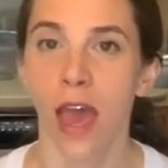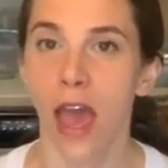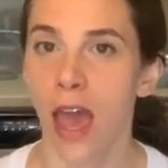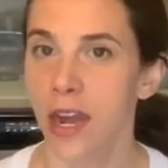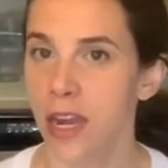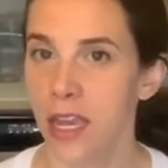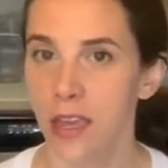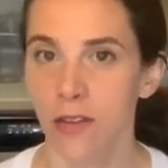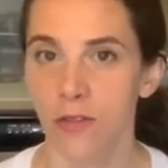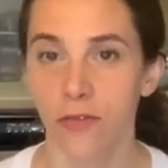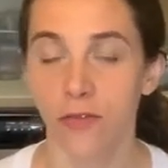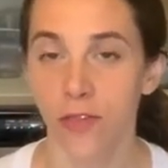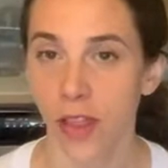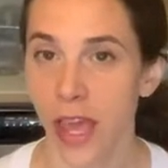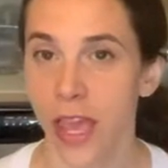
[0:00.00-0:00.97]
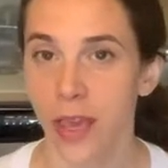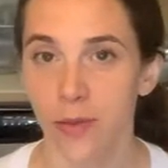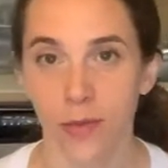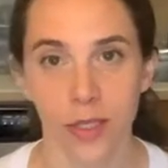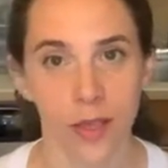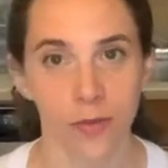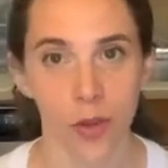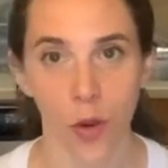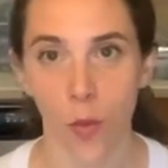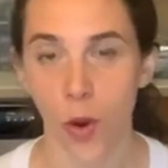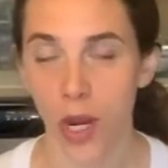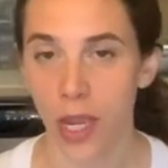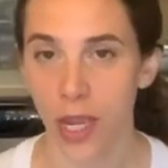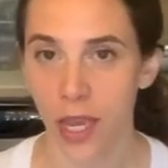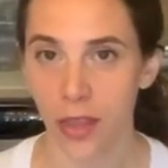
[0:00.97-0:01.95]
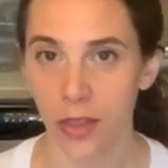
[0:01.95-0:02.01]
any flames if you're
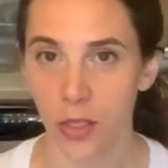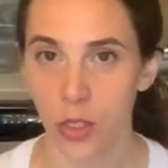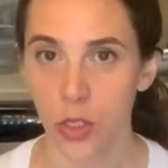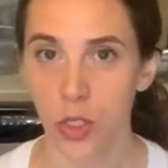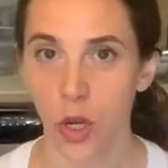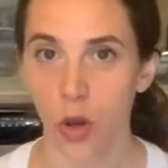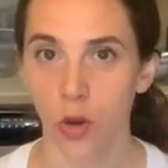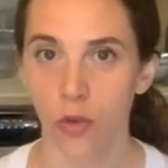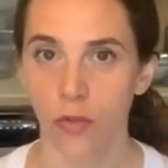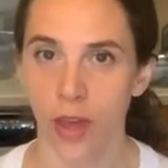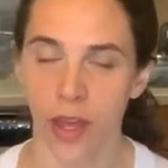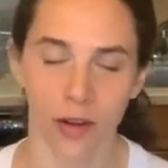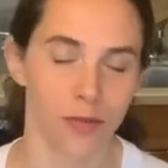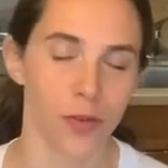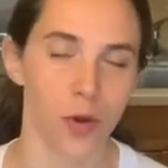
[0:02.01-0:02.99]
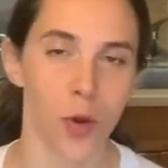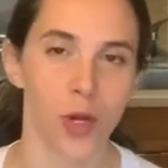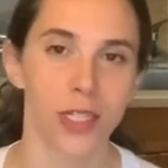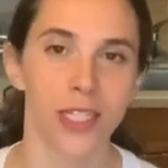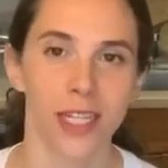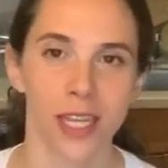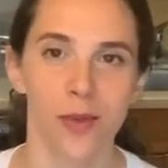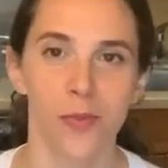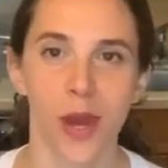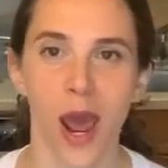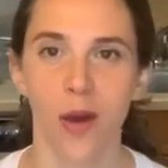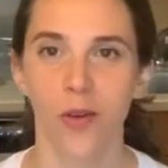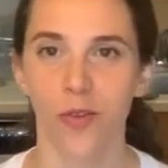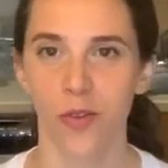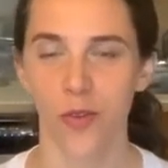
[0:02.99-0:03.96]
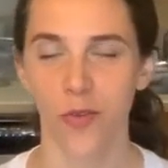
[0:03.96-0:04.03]
working at the stove, and of course to keep it
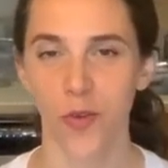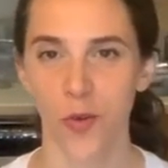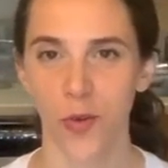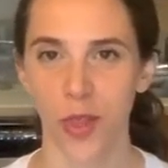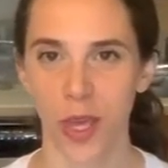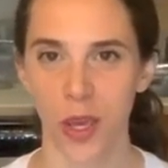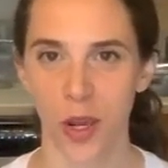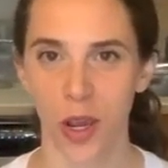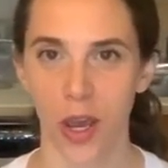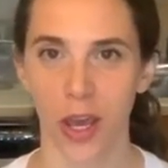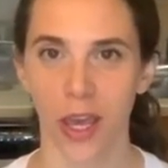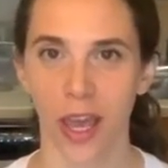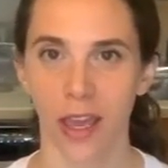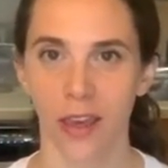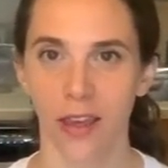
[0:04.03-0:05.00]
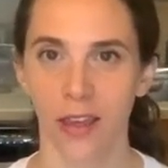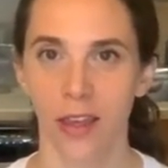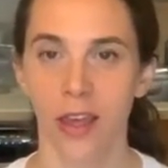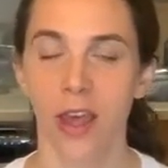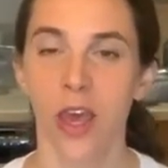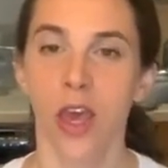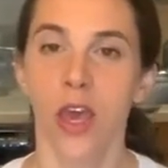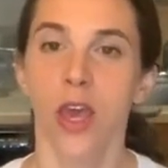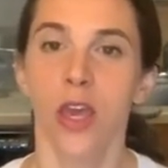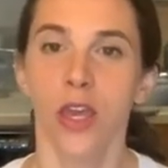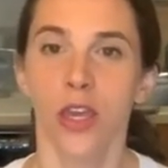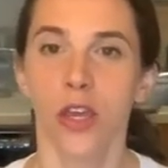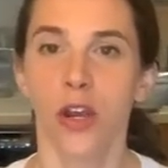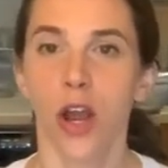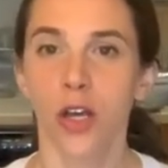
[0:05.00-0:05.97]
out of the food that you're cooking. You're